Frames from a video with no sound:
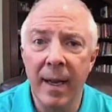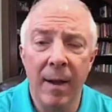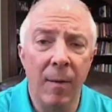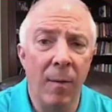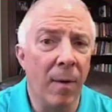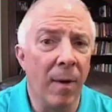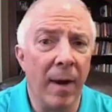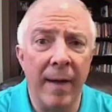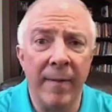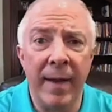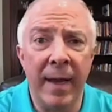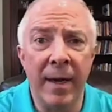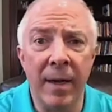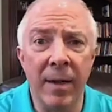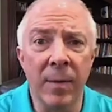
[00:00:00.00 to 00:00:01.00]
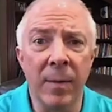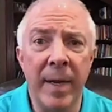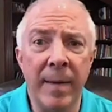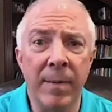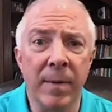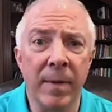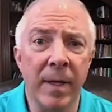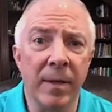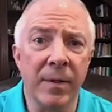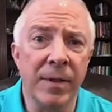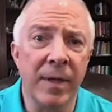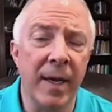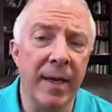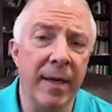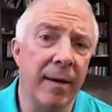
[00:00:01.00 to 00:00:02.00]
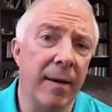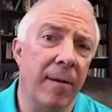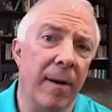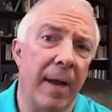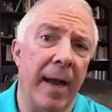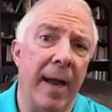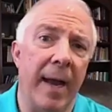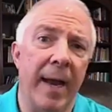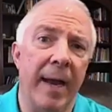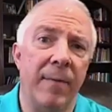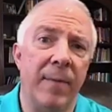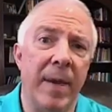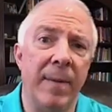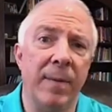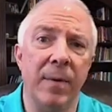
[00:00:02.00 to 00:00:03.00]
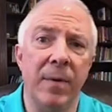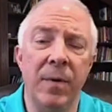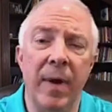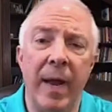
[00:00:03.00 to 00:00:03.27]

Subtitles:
Or I've had other people that'll say, you know, I have people who